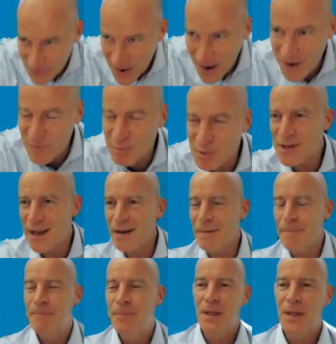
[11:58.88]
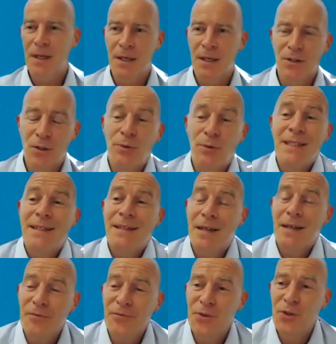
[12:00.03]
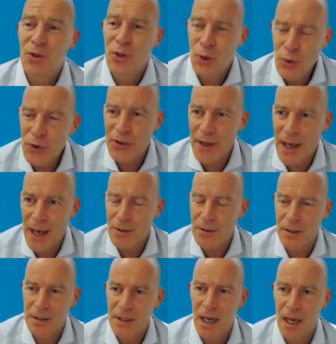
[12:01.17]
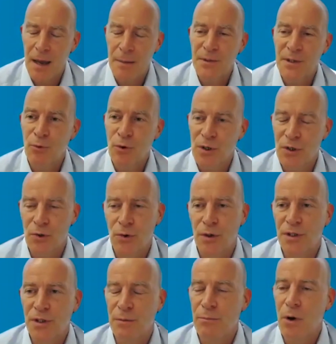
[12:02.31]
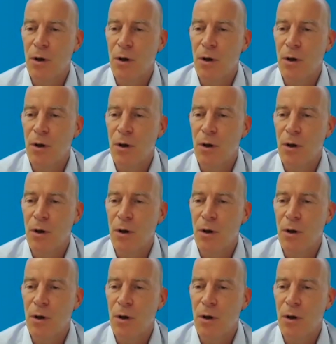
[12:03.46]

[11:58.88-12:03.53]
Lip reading: 0.05%. So we still have 2,000 times more storage in